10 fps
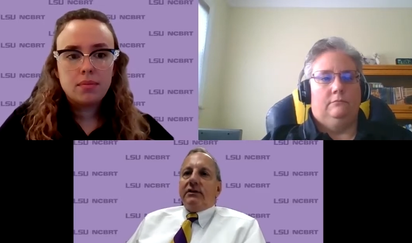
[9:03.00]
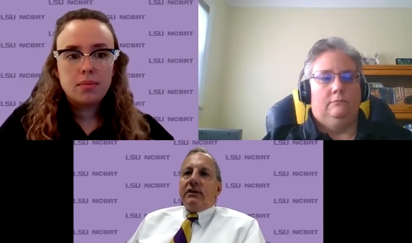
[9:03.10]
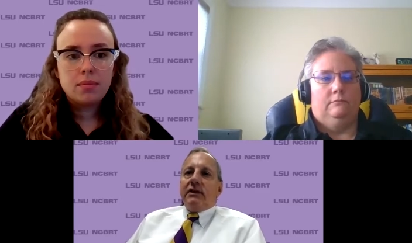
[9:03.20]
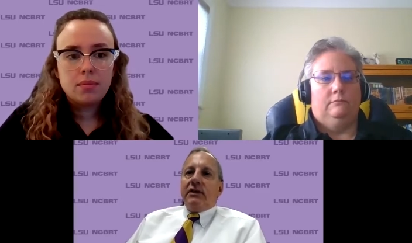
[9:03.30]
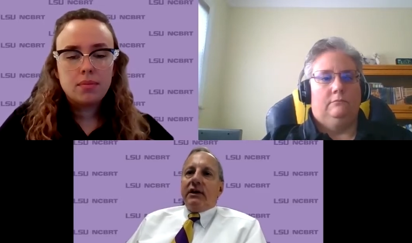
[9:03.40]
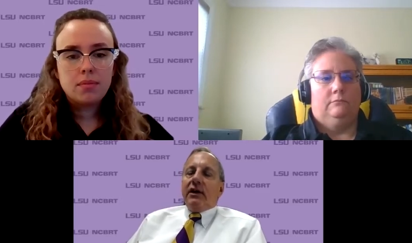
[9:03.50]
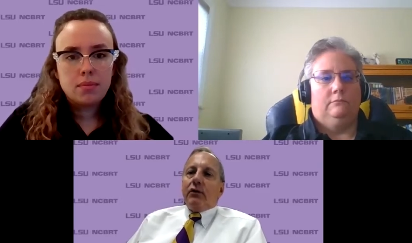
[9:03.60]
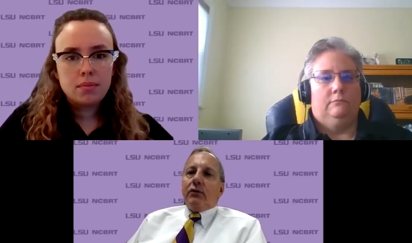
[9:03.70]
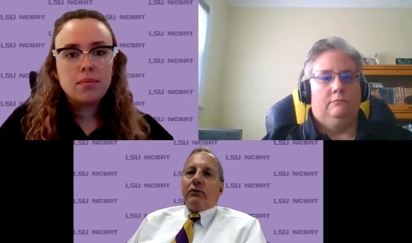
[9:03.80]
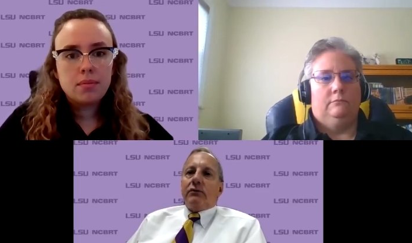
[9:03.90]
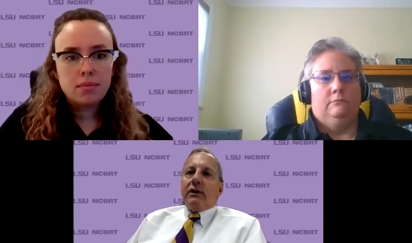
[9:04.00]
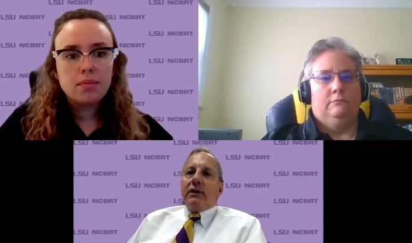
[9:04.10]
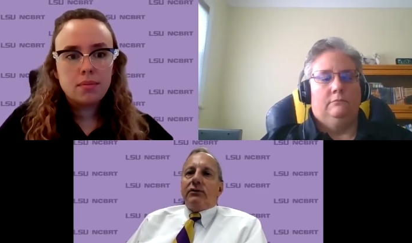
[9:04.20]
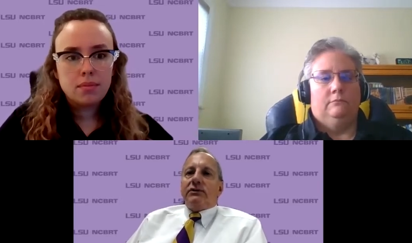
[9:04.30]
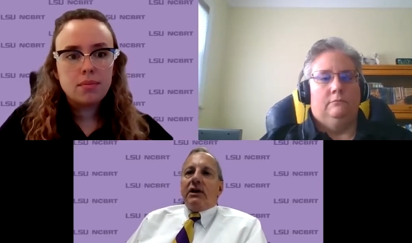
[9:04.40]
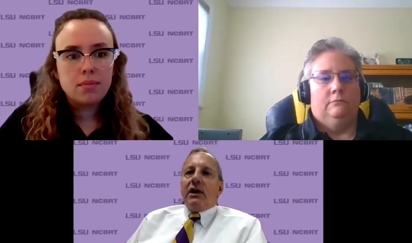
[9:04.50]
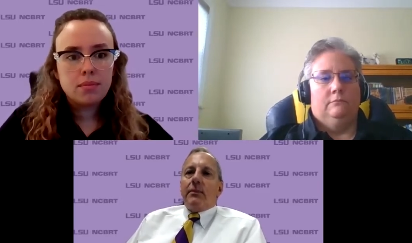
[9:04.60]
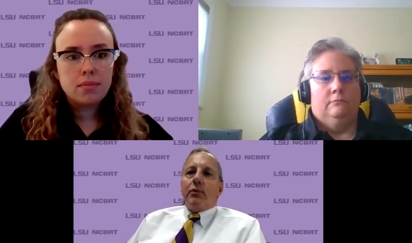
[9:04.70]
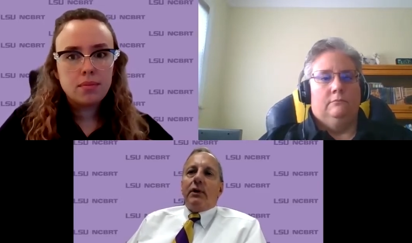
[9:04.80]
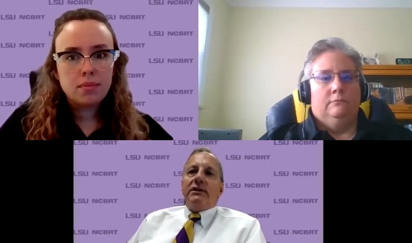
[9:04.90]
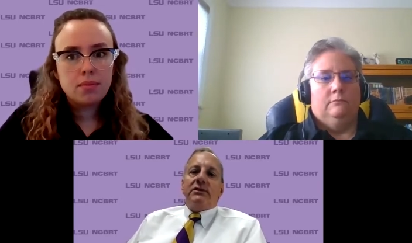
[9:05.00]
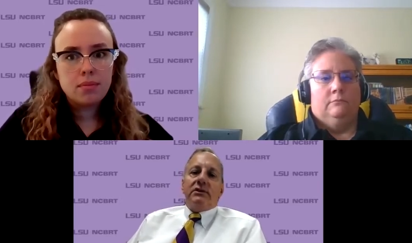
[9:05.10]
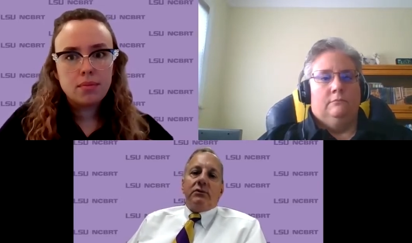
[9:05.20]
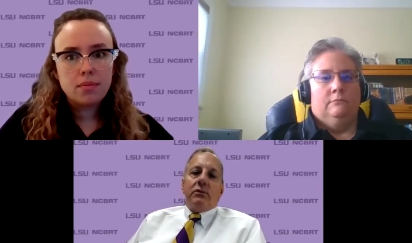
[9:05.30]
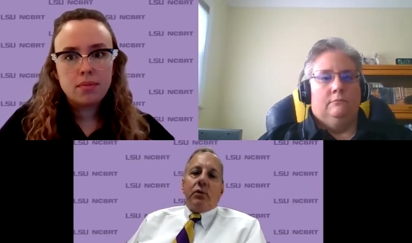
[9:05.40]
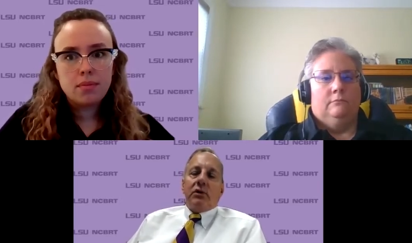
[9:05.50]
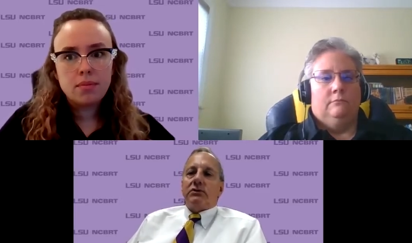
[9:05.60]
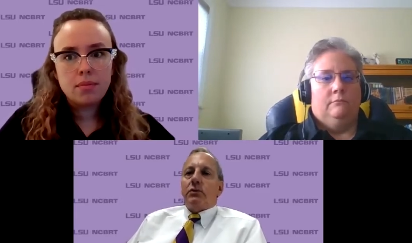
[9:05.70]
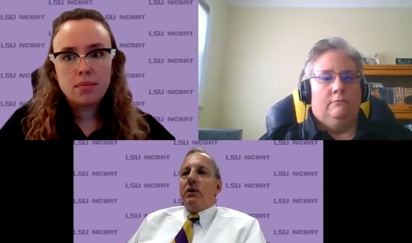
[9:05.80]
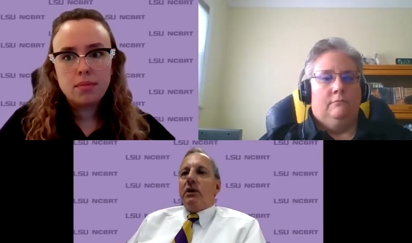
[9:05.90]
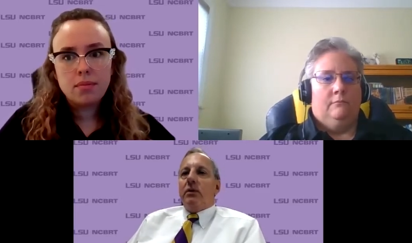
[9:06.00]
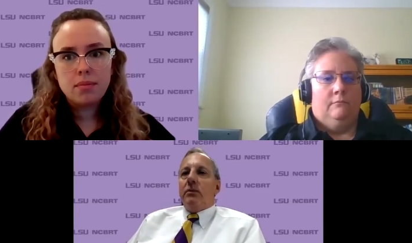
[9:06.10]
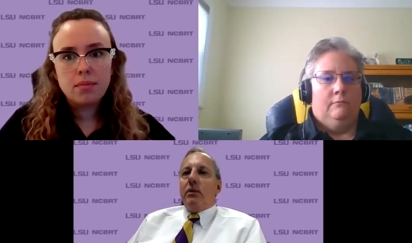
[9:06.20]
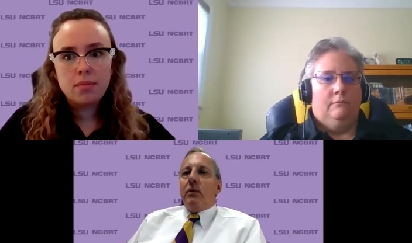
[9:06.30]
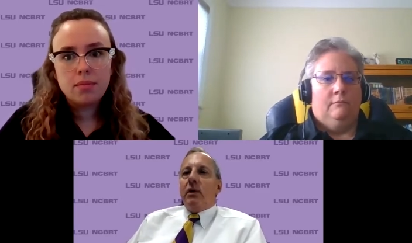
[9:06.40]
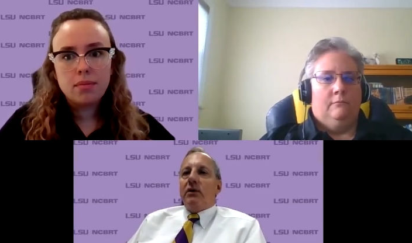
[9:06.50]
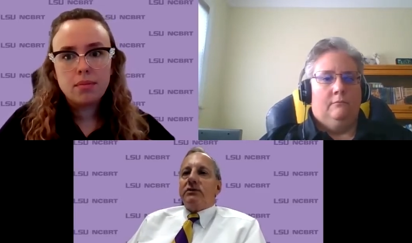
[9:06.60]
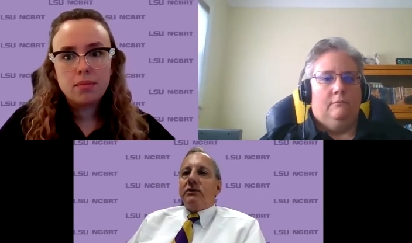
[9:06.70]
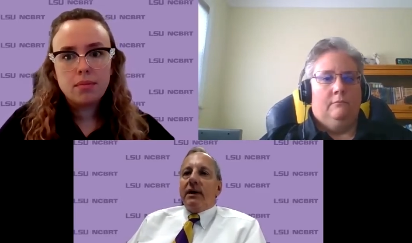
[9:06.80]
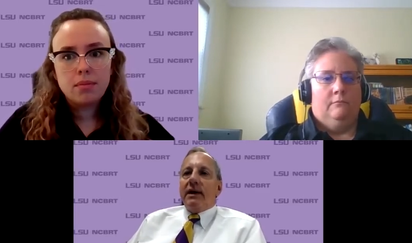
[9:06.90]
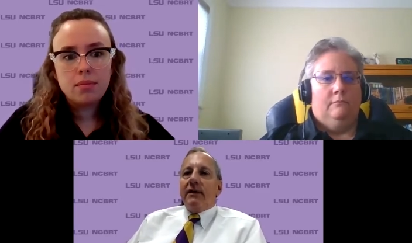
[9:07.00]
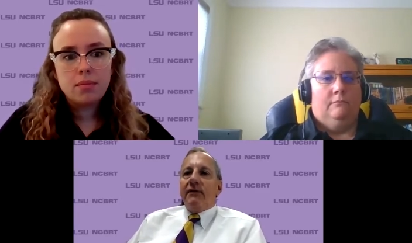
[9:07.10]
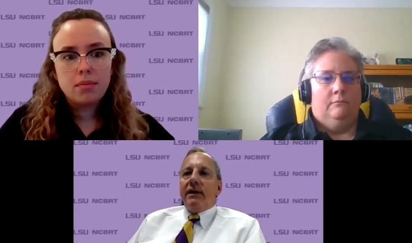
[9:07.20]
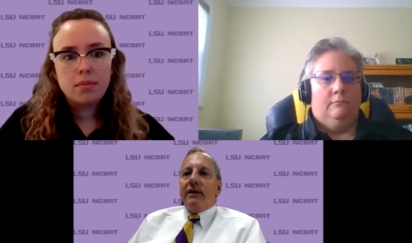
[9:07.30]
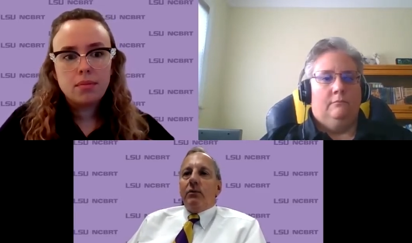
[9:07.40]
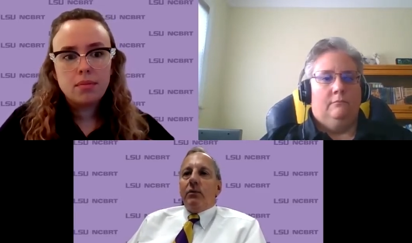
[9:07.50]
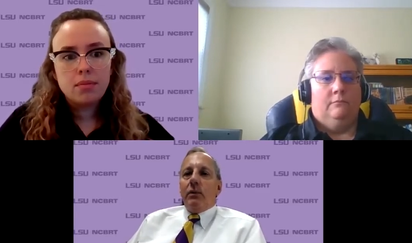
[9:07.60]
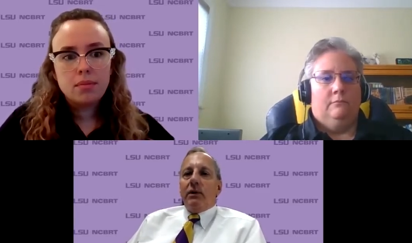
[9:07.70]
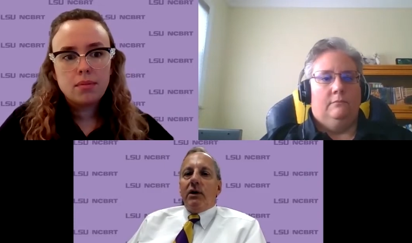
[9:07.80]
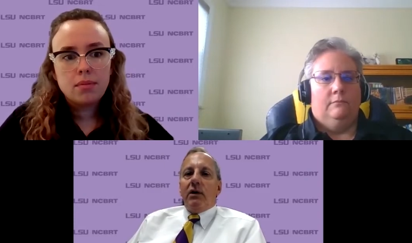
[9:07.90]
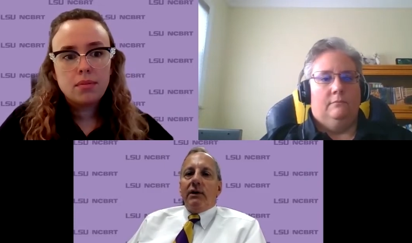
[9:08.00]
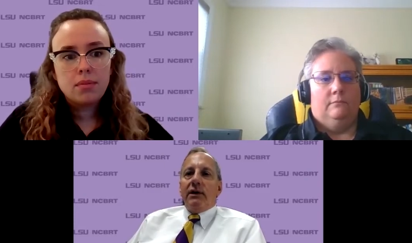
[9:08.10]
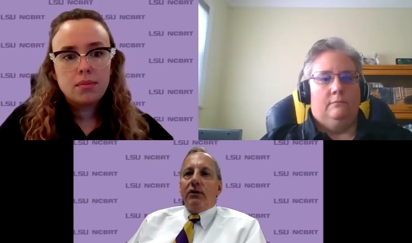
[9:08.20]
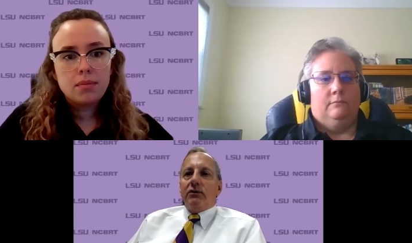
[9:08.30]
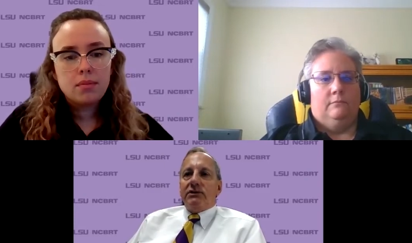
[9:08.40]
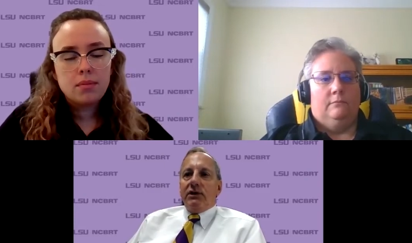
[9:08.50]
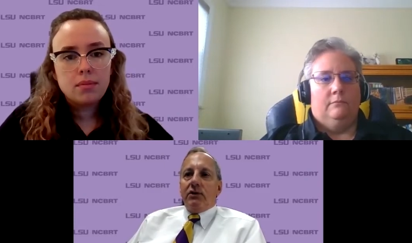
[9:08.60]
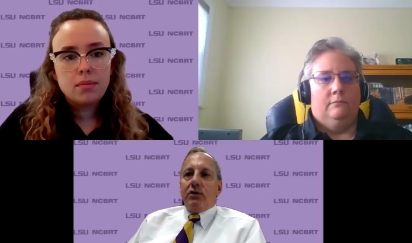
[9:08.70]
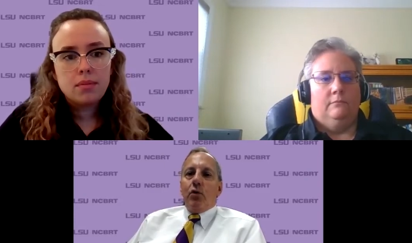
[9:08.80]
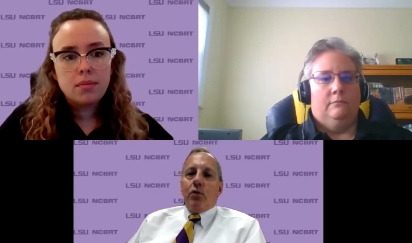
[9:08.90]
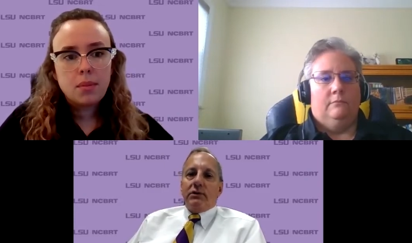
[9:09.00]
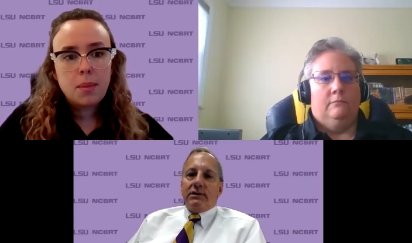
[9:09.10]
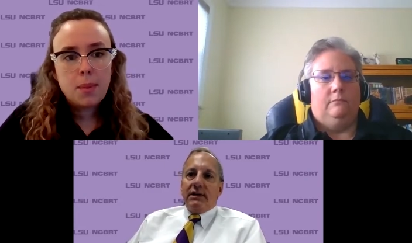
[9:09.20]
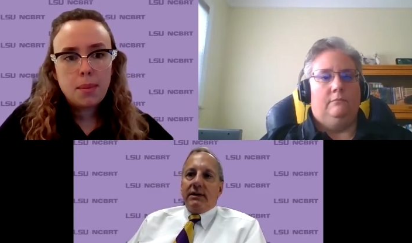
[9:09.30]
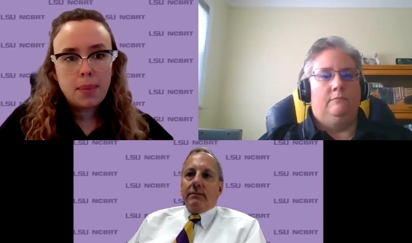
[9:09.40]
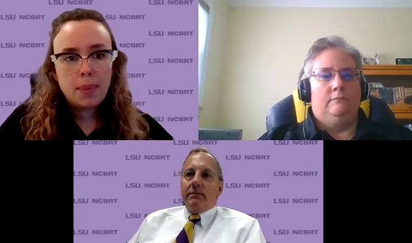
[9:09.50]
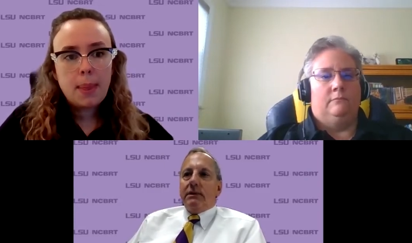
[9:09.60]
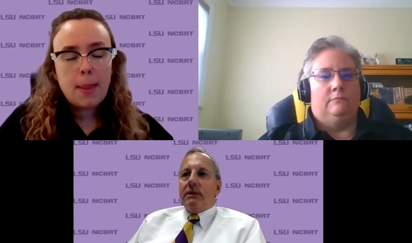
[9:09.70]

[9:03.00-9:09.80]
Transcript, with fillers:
Speaker 1: the EO, EOC operation works well, but we also have a what we call EOC core team.